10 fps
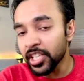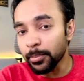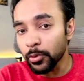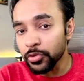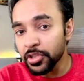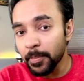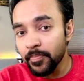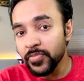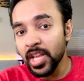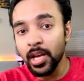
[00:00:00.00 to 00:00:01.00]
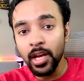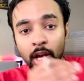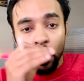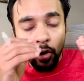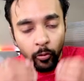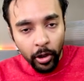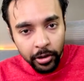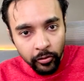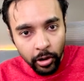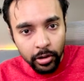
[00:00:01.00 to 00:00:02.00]
approach. What
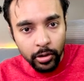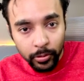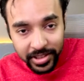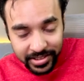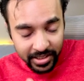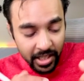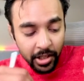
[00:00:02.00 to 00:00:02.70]
you want to do is,